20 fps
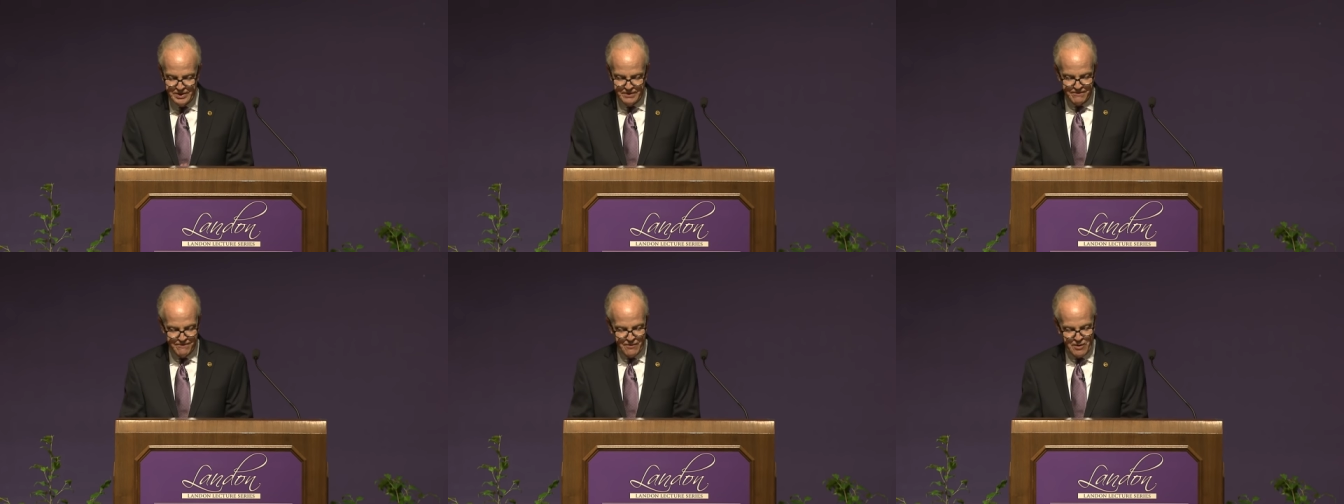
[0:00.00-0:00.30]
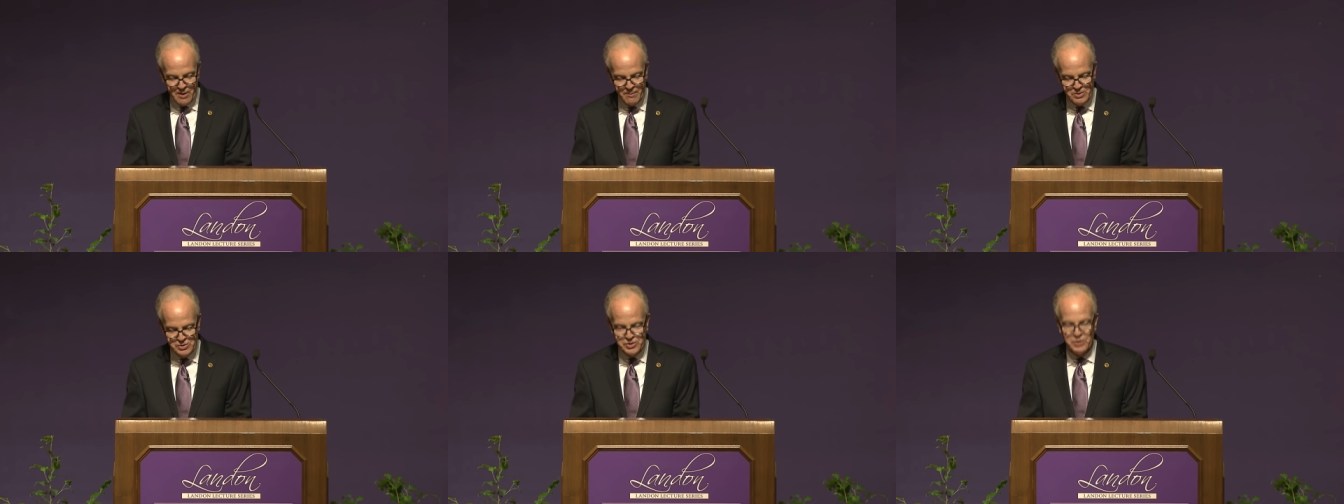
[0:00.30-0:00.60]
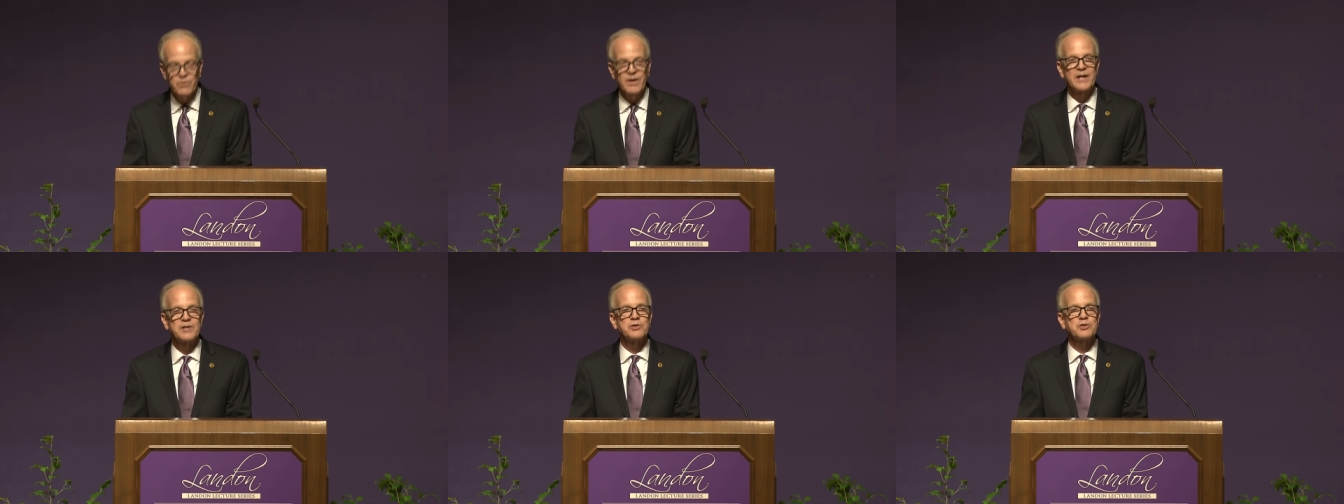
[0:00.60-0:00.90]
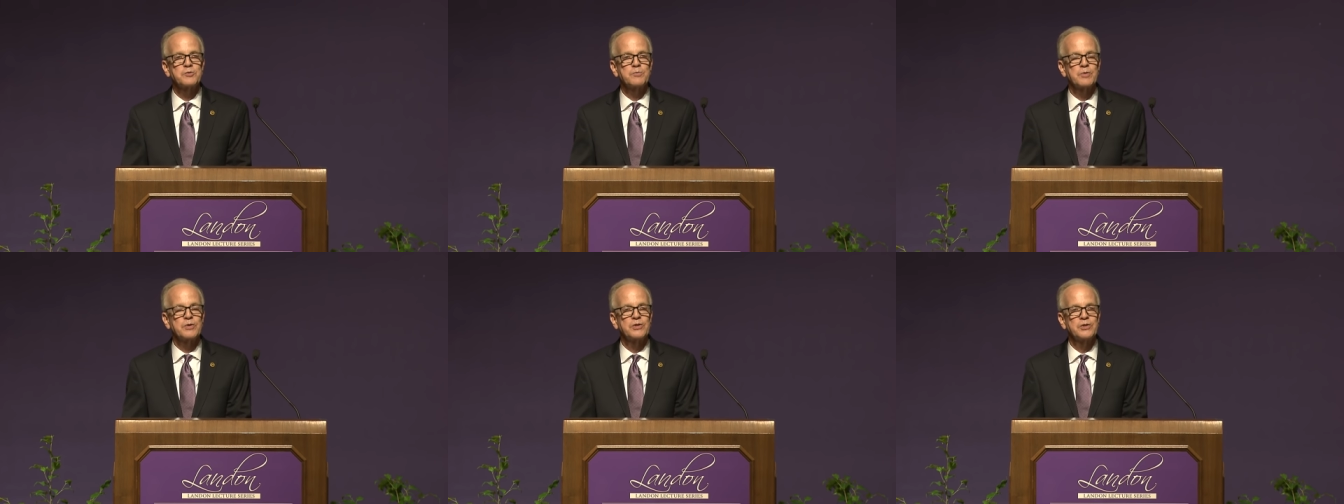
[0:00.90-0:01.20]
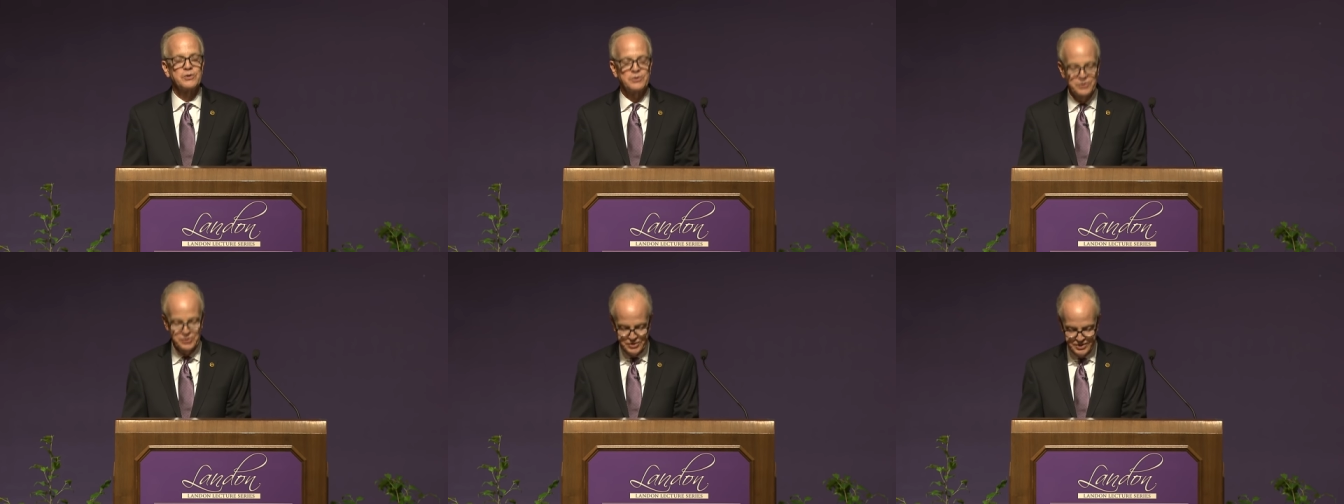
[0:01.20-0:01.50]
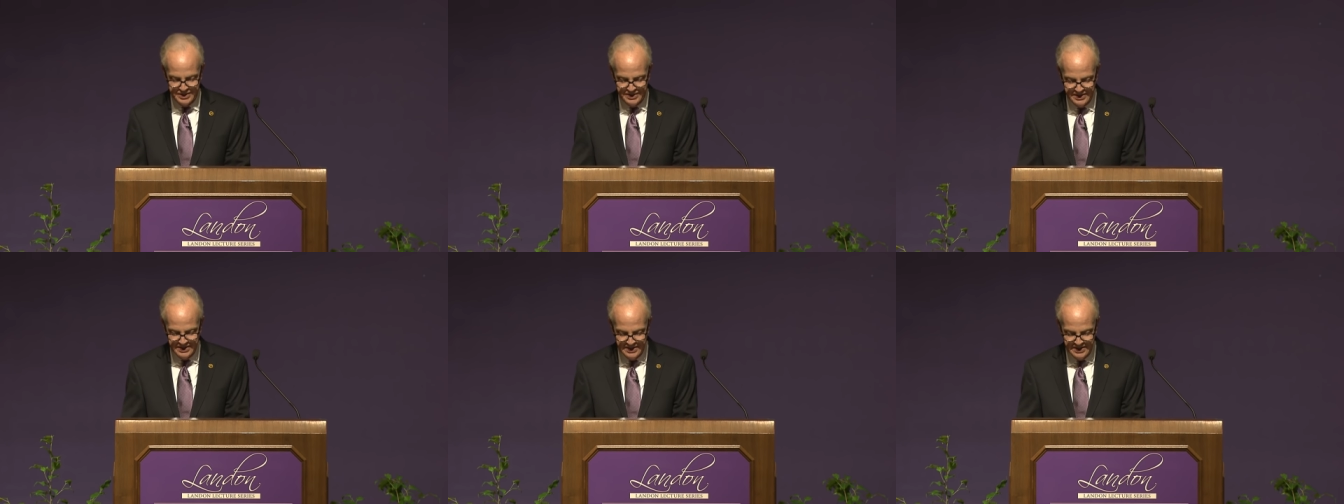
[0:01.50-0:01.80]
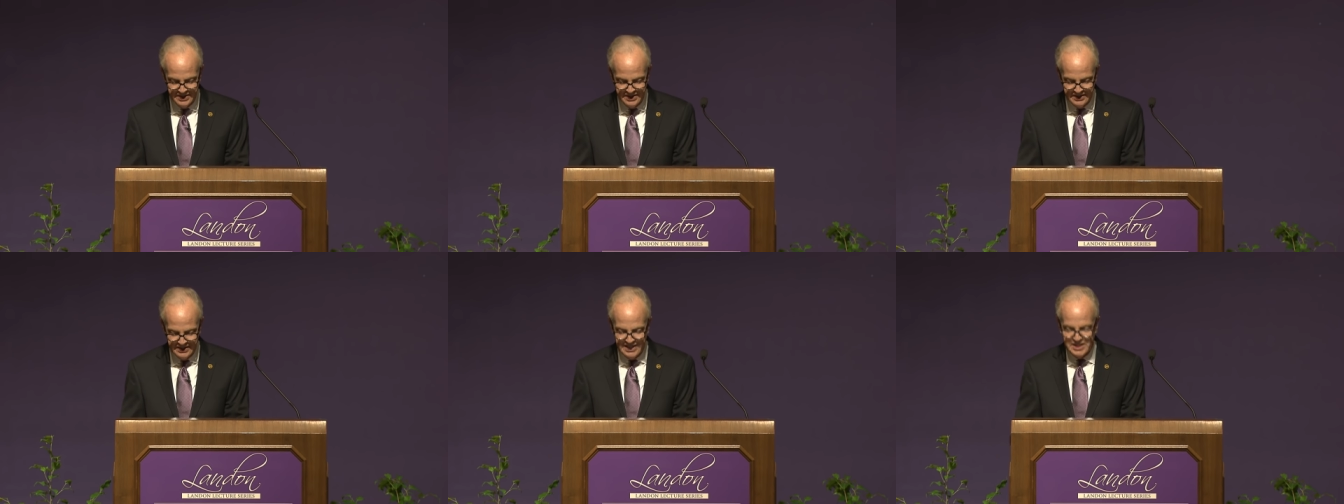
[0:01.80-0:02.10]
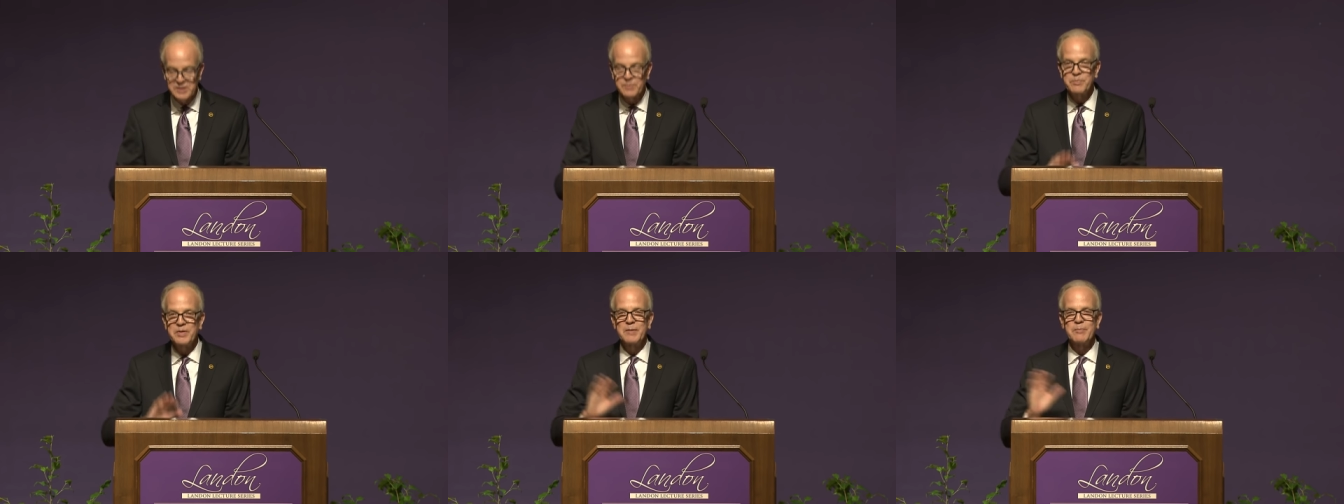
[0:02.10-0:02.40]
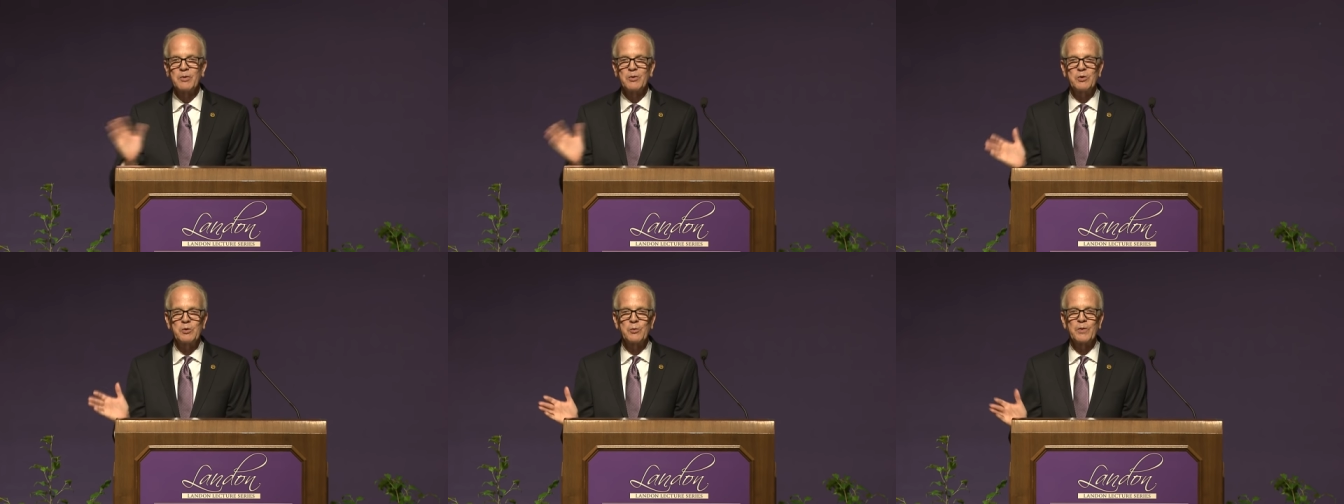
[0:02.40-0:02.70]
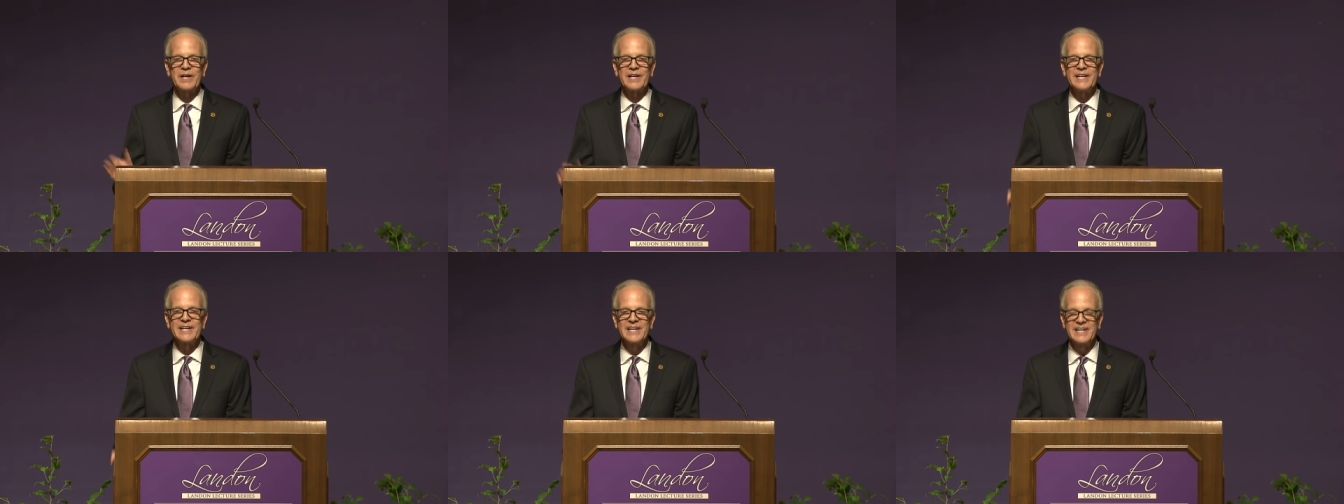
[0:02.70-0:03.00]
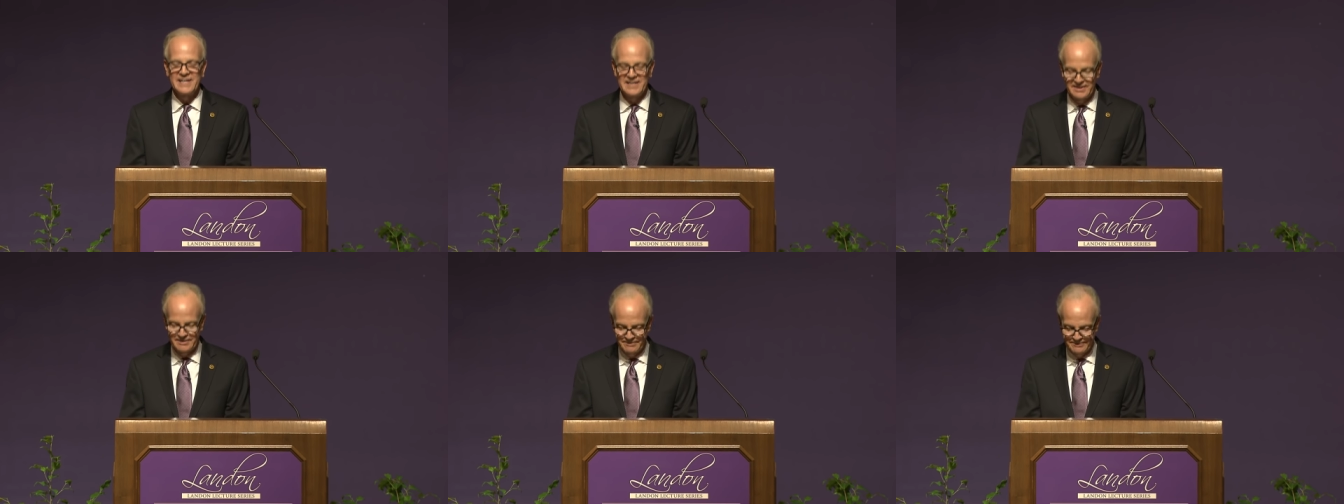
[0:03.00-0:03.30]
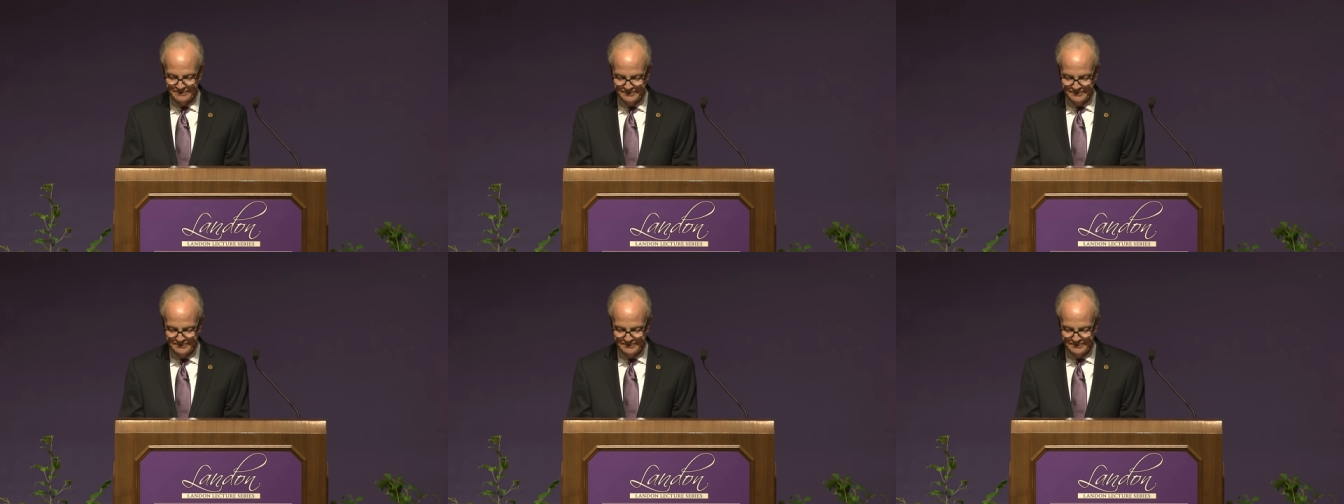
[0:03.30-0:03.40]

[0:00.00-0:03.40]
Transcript: that farmers and ranchers produce get to people who really need it.